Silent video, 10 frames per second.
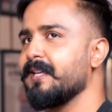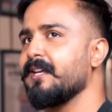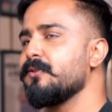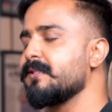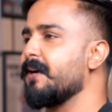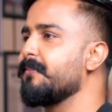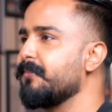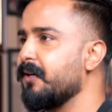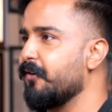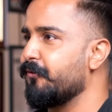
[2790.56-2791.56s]
Thank you,
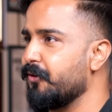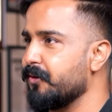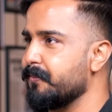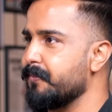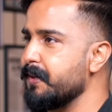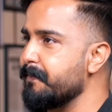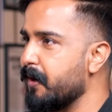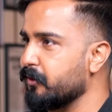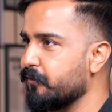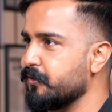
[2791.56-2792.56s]
Sam, for being
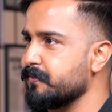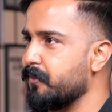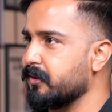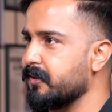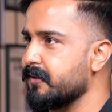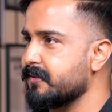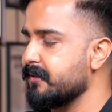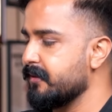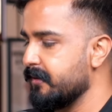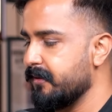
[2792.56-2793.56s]
part of this podcast.
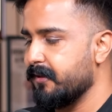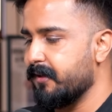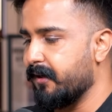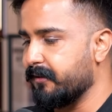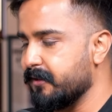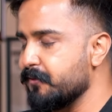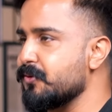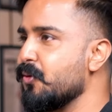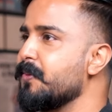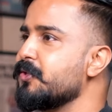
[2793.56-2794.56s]
I think there was
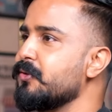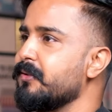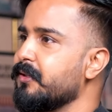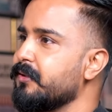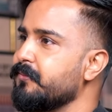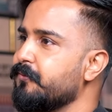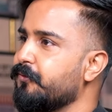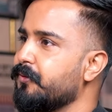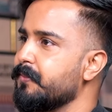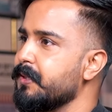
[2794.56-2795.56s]
so much to learn
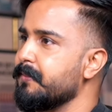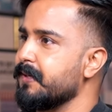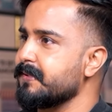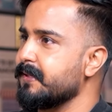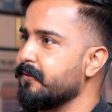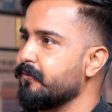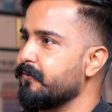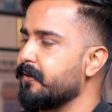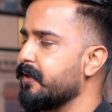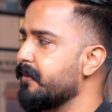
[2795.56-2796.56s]
for me myself,
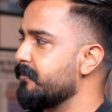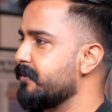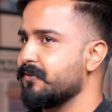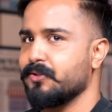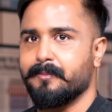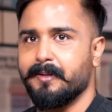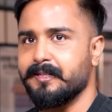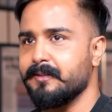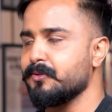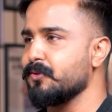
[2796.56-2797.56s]
and I'm sure my
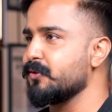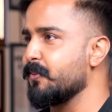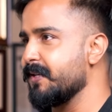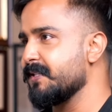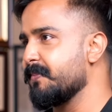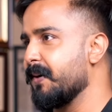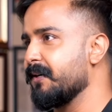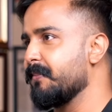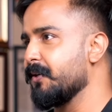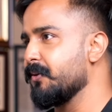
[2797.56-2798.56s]
team is also very
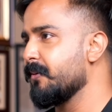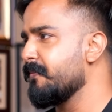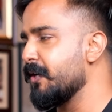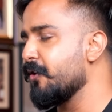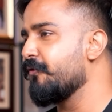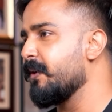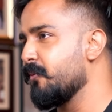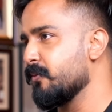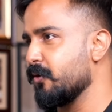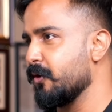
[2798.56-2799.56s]
inspired by you, and many of them
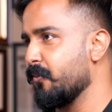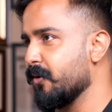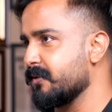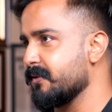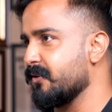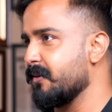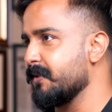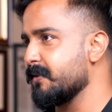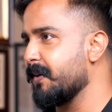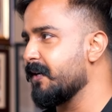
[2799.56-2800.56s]
who's going to watch this is going to be
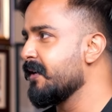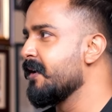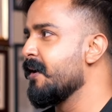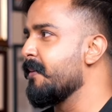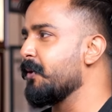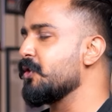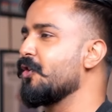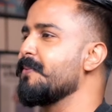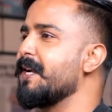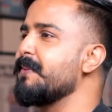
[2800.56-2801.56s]
inspired because
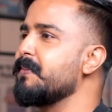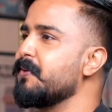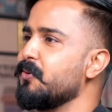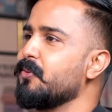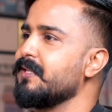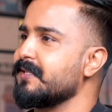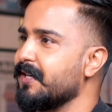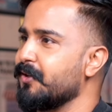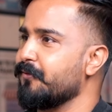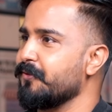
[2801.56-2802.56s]
not many people know this
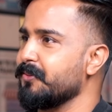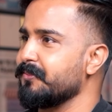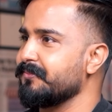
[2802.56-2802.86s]
side of you.